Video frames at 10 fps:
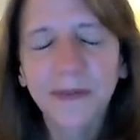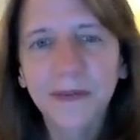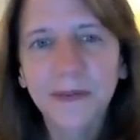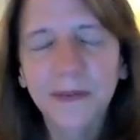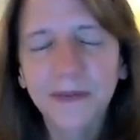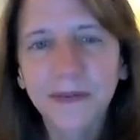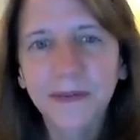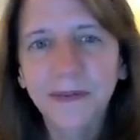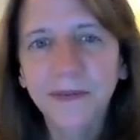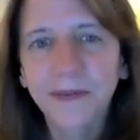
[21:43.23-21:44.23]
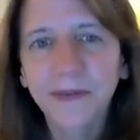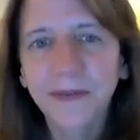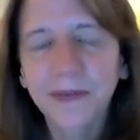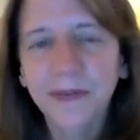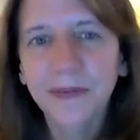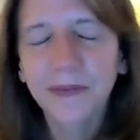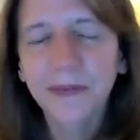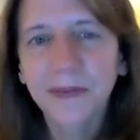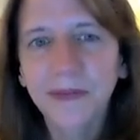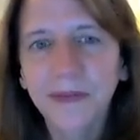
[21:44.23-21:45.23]

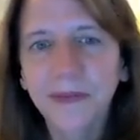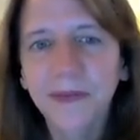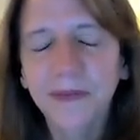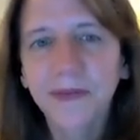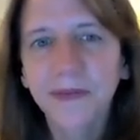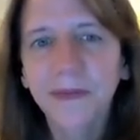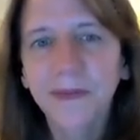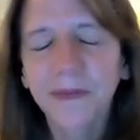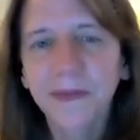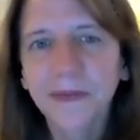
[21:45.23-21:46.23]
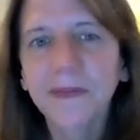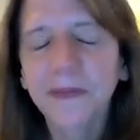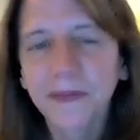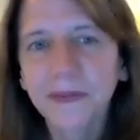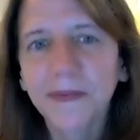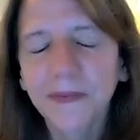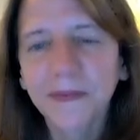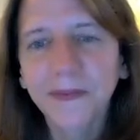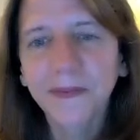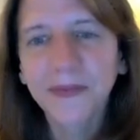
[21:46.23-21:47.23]

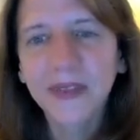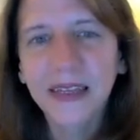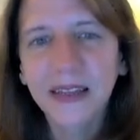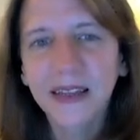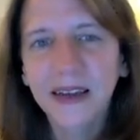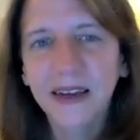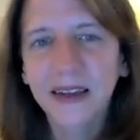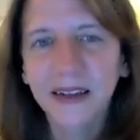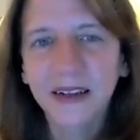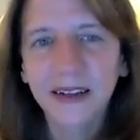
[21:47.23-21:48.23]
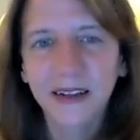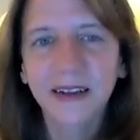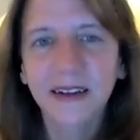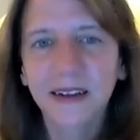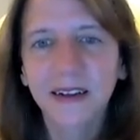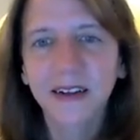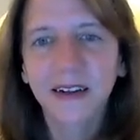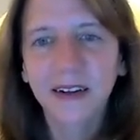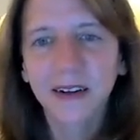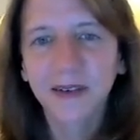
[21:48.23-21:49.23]

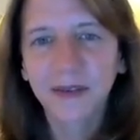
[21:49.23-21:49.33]
[no speech]